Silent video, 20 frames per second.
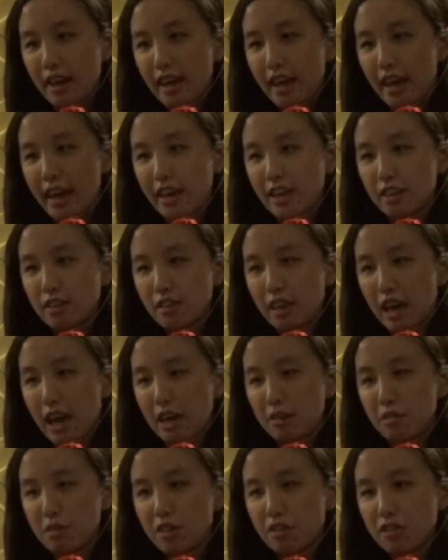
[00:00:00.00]
and
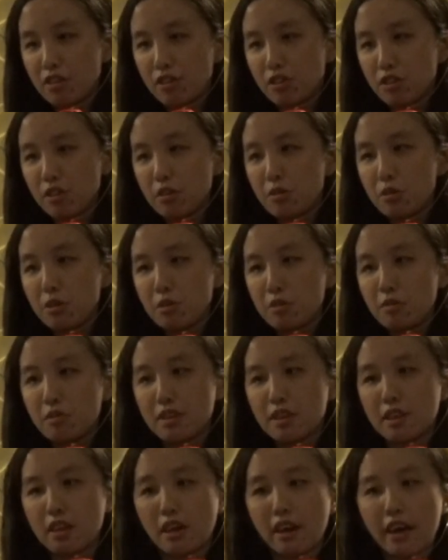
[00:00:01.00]
I will just show you
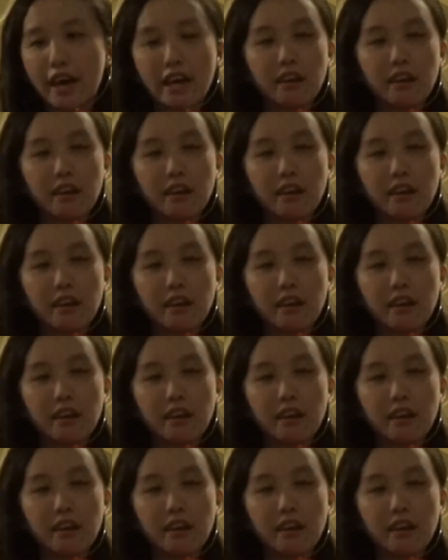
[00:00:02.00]
the